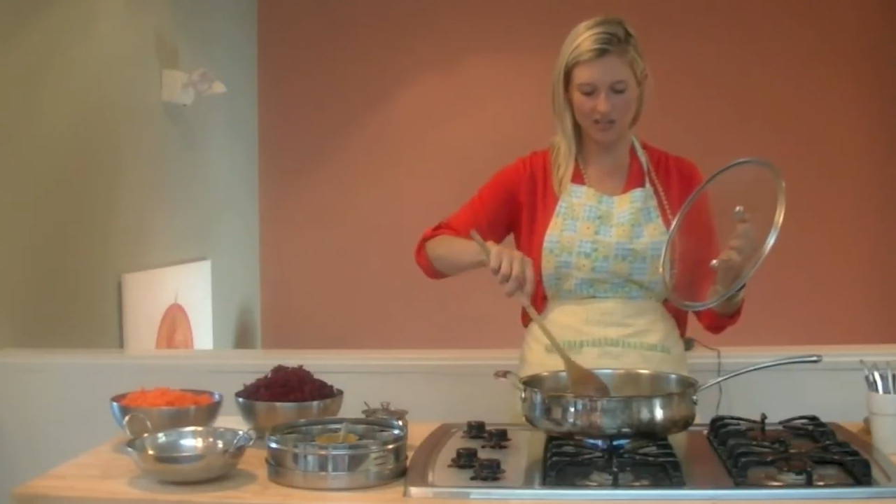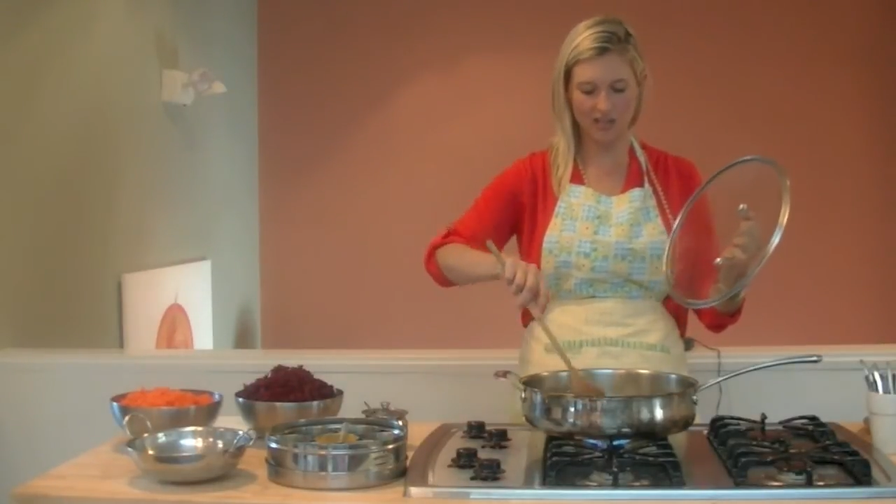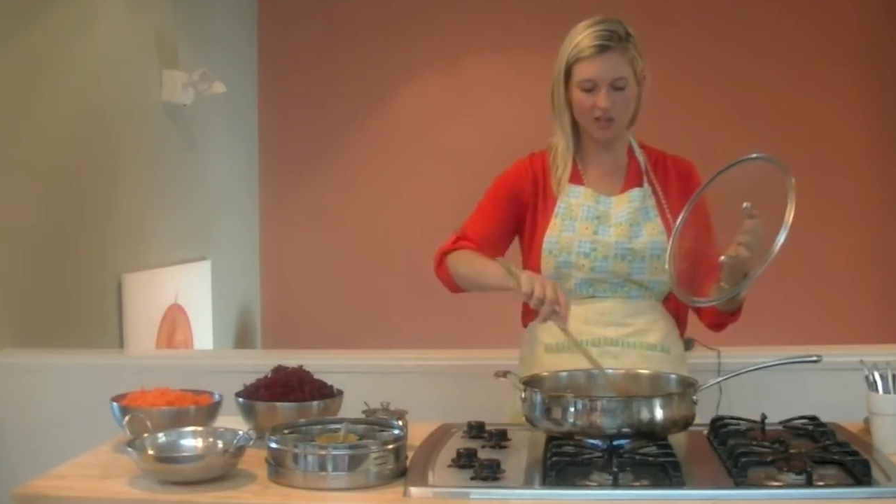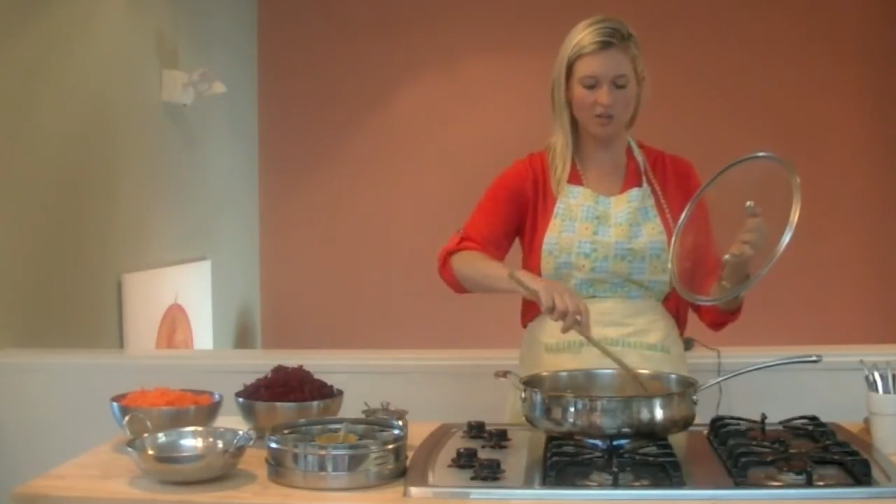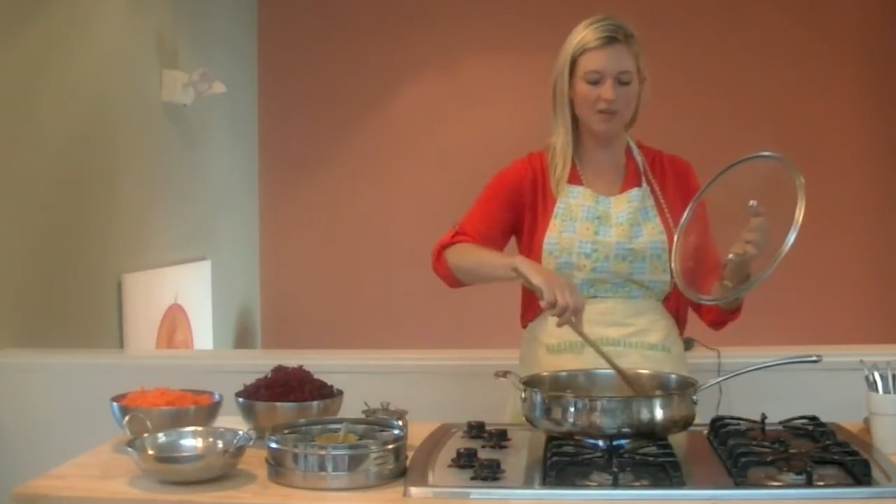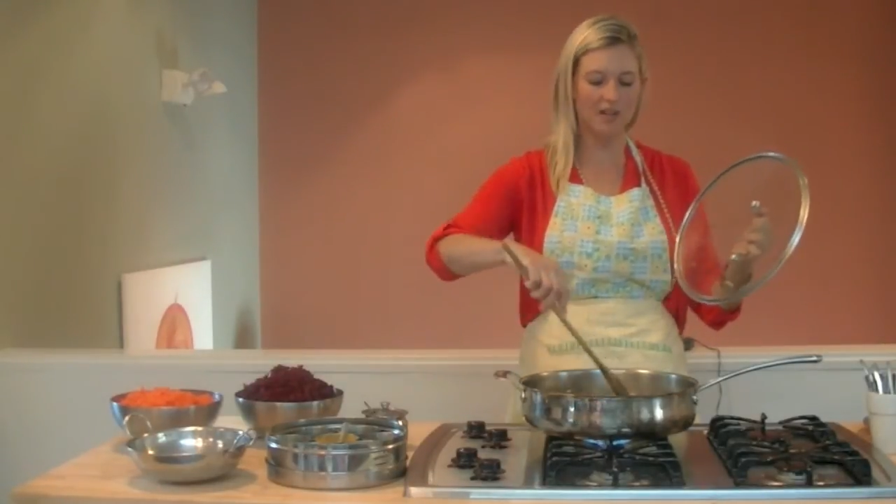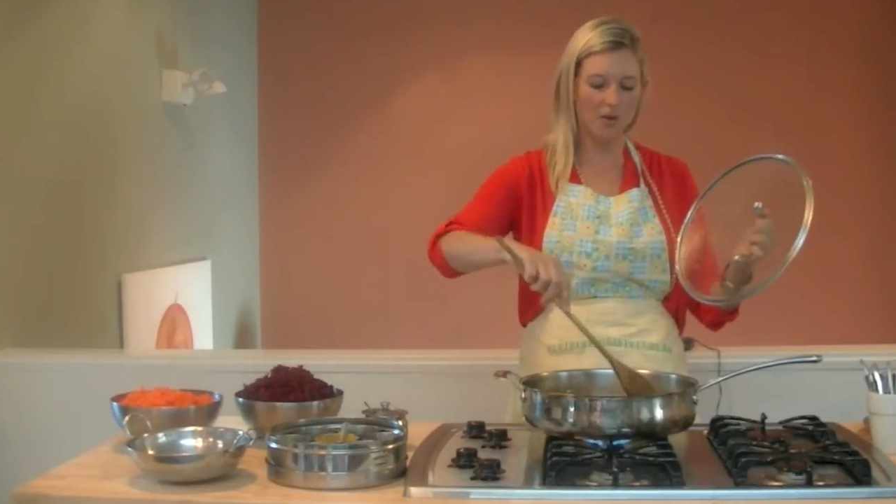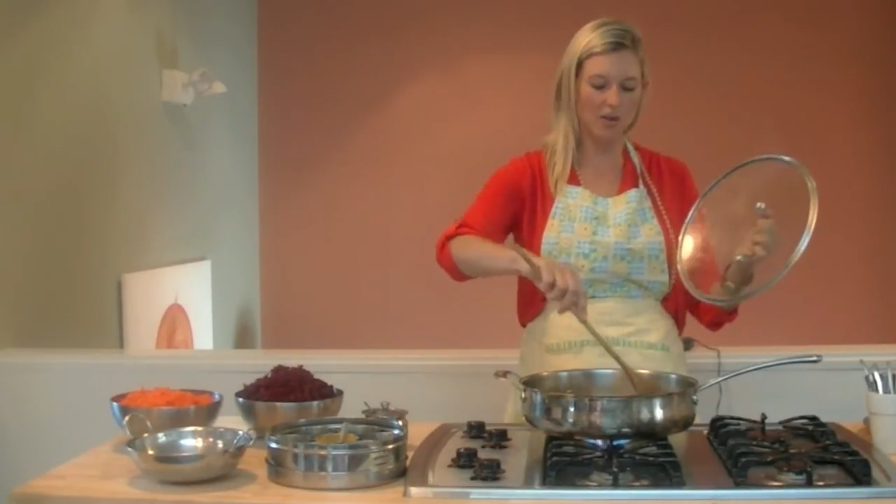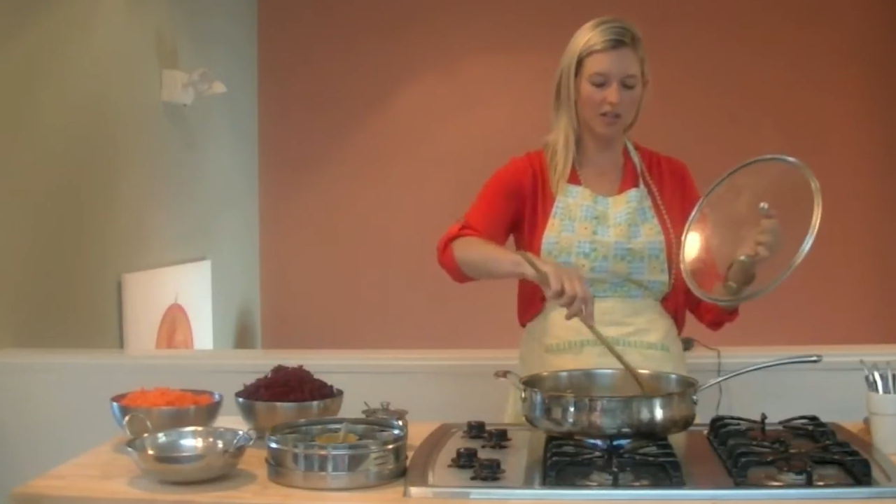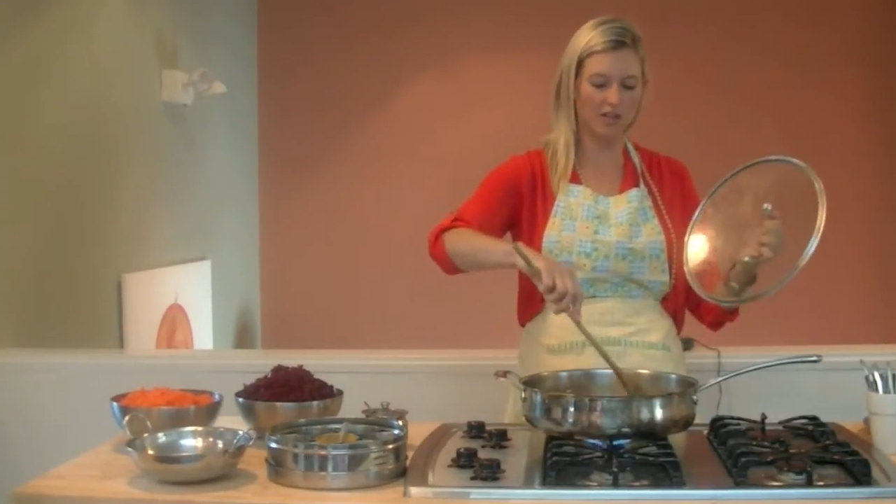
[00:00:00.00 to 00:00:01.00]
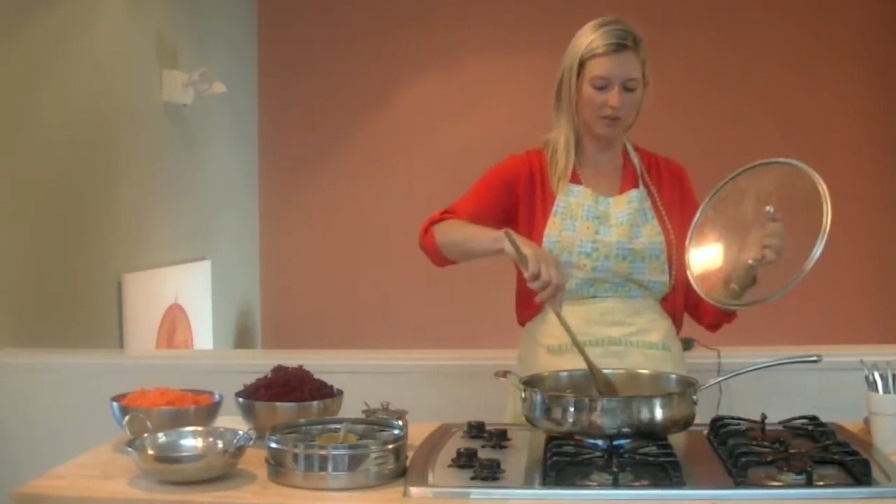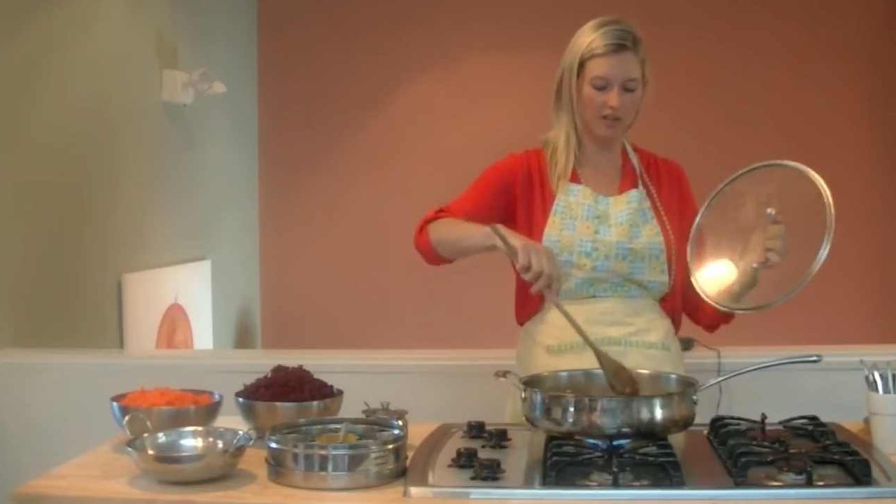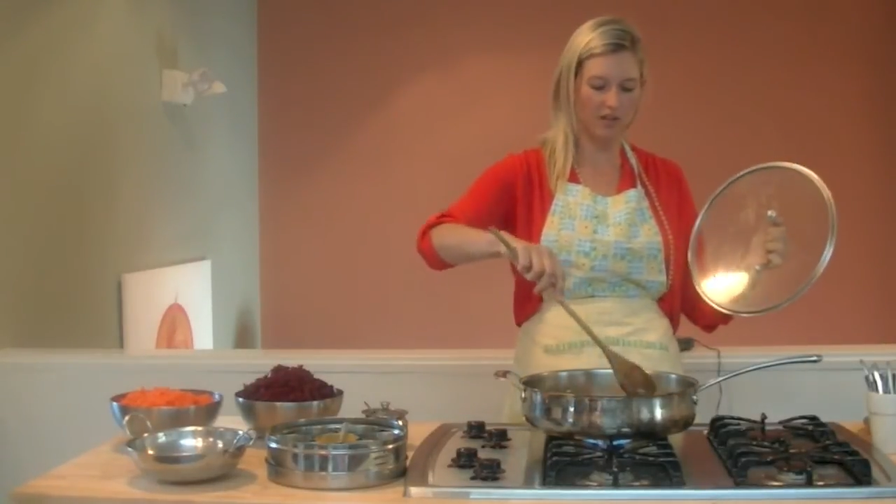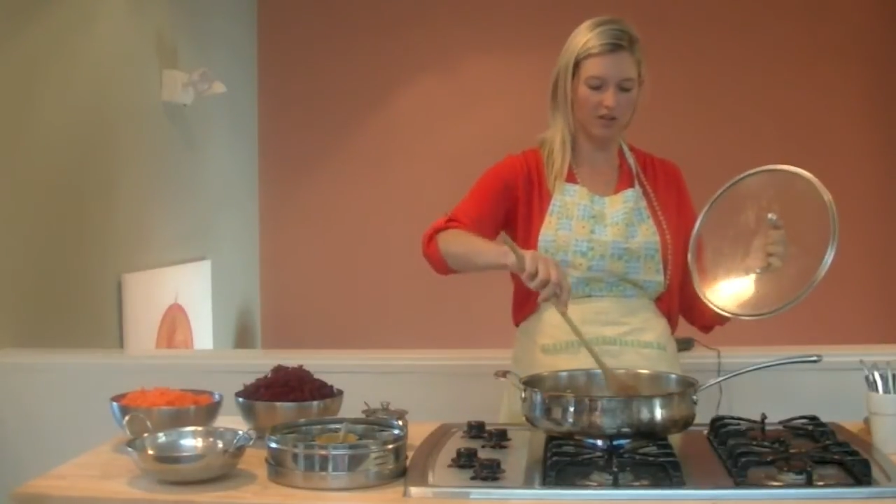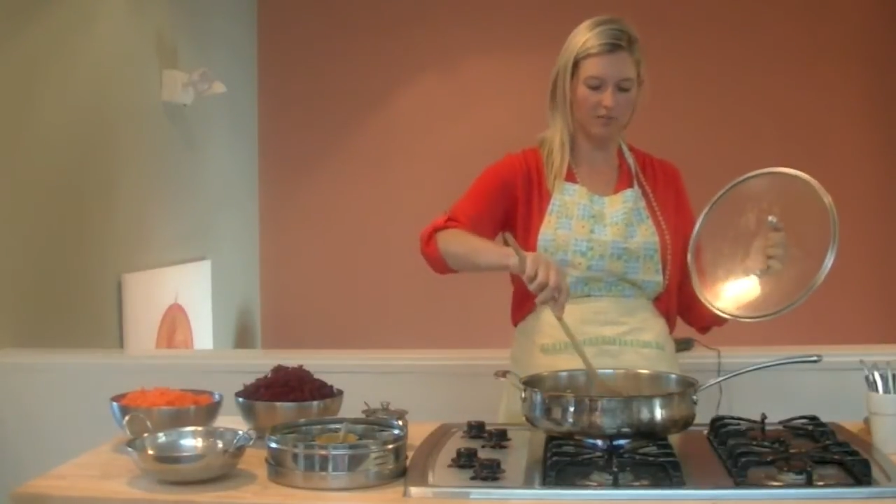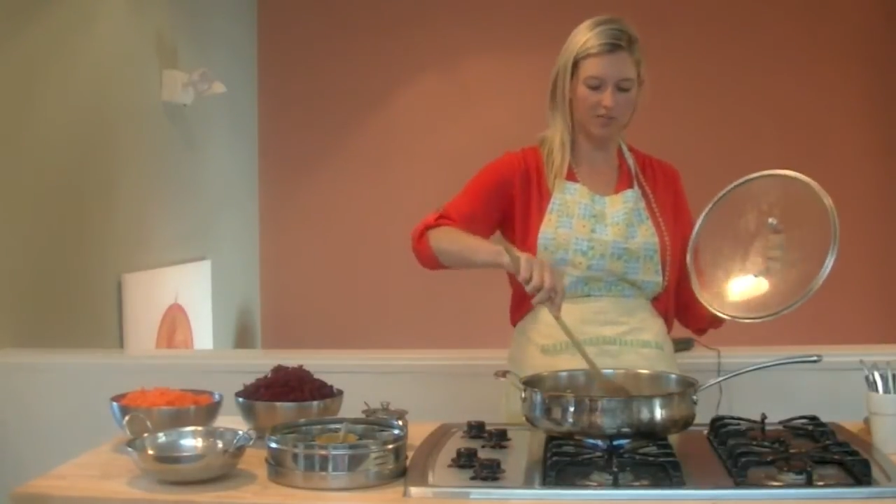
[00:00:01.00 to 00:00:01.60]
they could go a little bit longer,